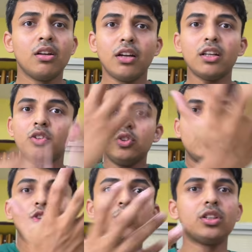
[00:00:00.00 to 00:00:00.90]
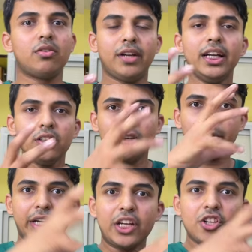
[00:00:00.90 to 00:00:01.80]
Like your user, right? Your
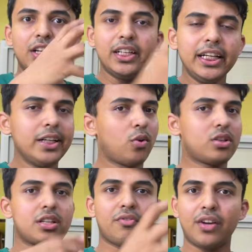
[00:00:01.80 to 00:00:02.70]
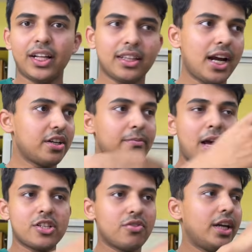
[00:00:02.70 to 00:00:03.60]
potential lead or stuff like that.
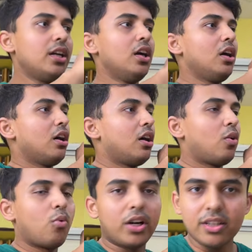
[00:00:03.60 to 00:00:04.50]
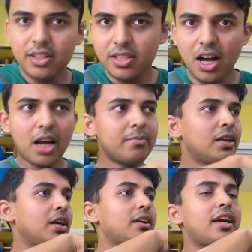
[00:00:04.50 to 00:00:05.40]
Imagine, right? What is the
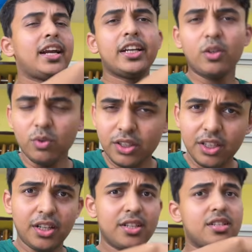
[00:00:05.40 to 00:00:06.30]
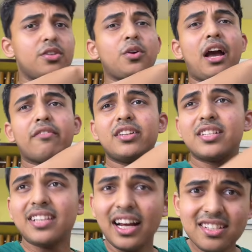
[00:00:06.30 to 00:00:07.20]
timing? Can I do this? Do you have the
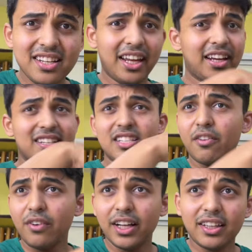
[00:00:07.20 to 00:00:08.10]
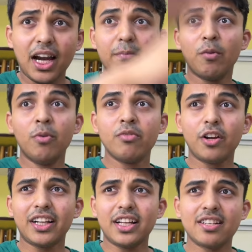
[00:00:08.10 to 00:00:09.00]
sizing and stuff like that? Boom.
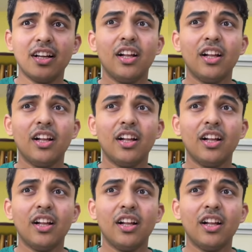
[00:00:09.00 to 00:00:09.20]
Look at this.